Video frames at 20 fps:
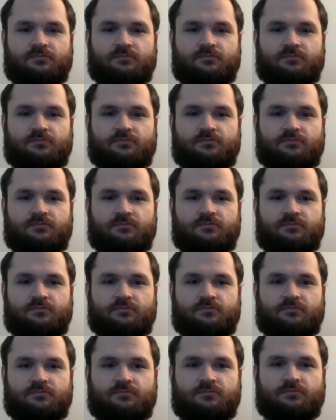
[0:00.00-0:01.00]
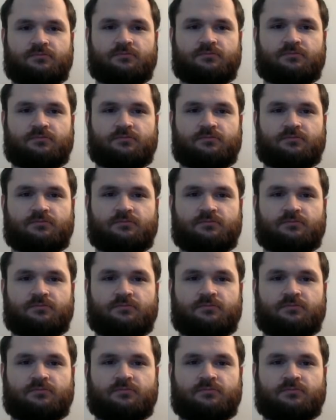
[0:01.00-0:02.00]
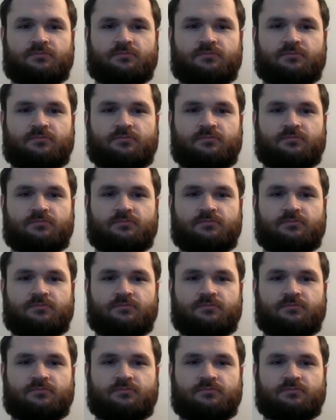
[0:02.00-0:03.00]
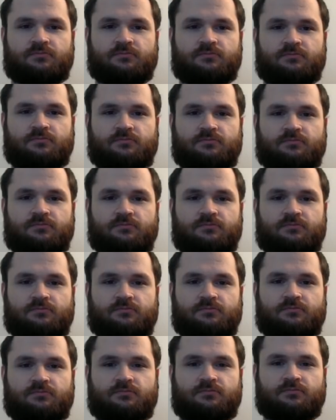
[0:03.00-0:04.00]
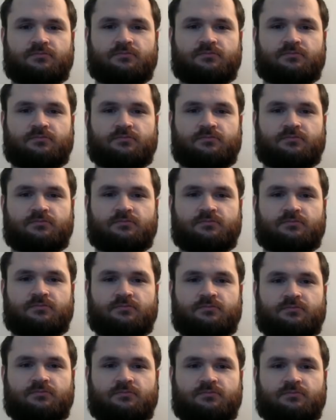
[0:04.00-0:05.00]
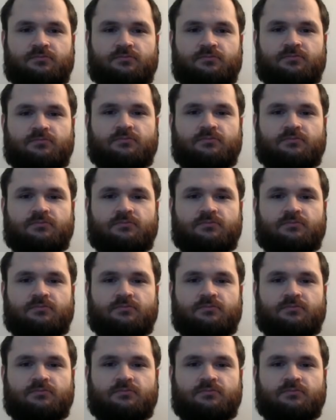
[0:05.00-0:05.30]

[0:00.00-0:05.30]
No words are spoken by the person on screen.